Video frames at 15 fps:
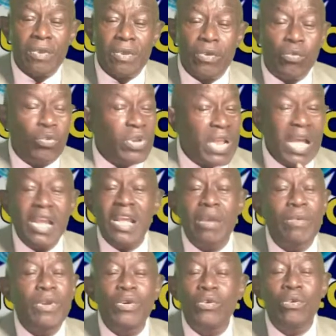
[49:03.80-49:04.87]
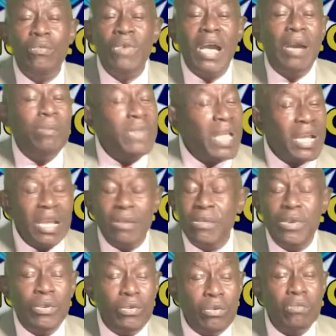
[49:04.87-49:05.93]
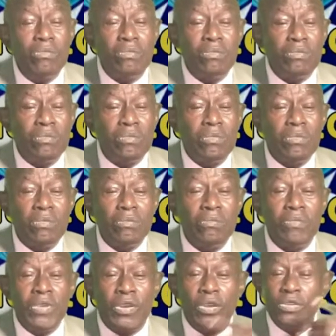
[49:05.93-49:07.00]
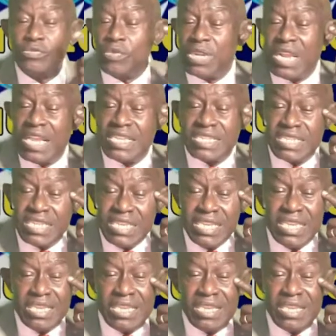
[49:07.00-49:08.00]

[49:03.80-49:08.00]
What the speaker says: We're not coming home. I'm not coming home because what I see